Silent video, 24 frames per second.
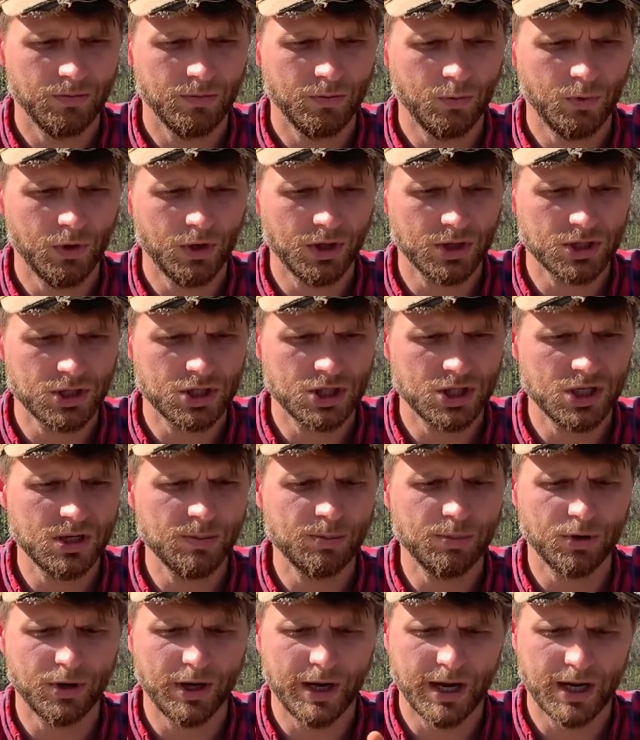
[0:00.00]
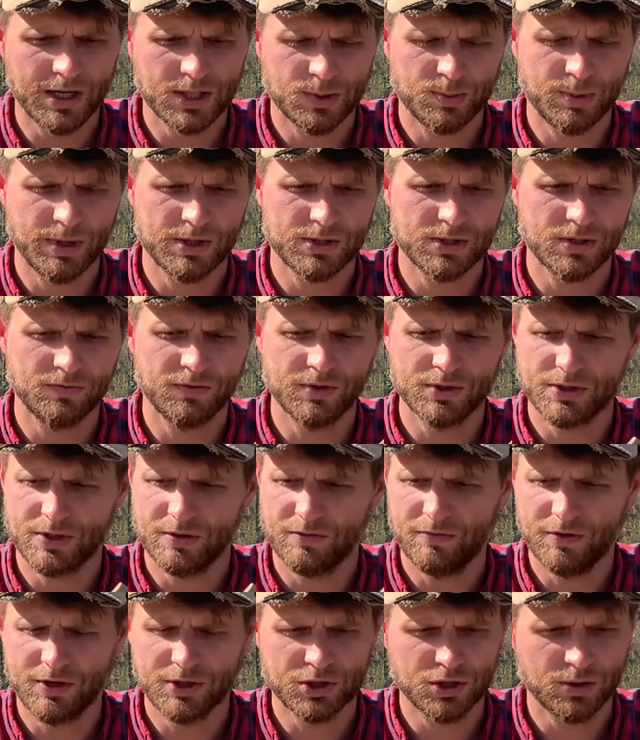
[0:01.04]
one of the cheaper aspects of this
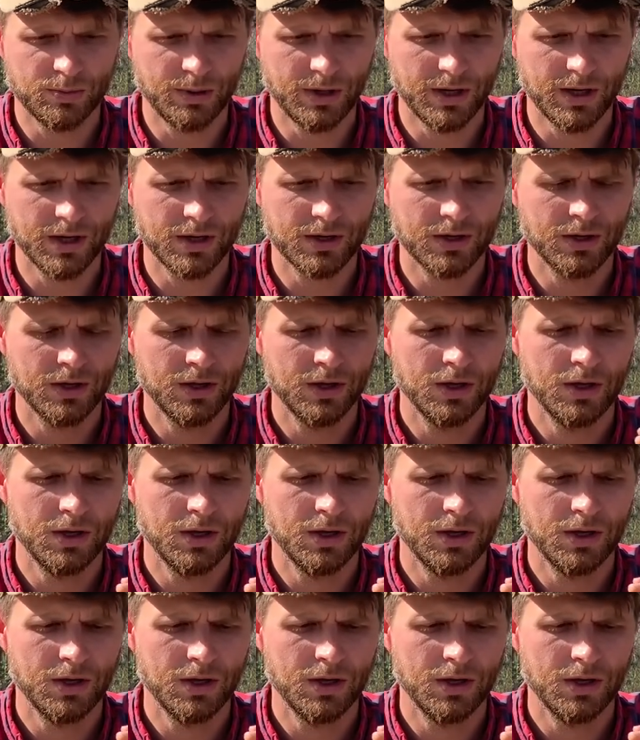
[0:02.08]
adventure pack.